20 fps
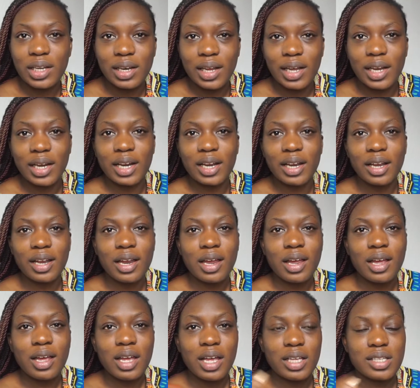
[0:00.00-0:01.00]
Like,
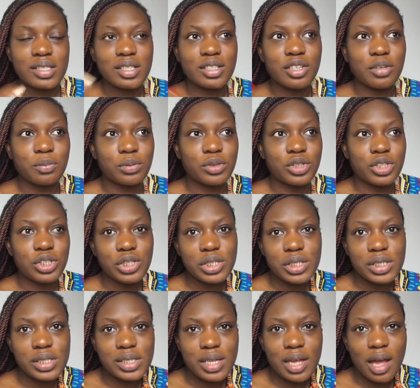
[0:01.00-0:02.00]
it's an
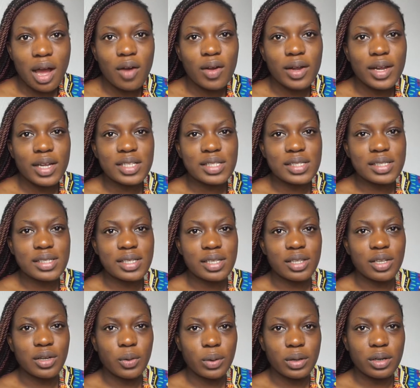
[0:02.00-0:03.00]
opportunity. I'll get to see
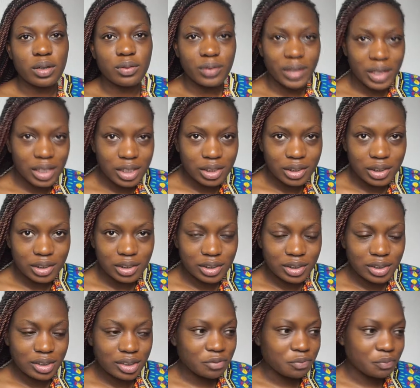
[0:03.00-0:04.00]
the Queen of England.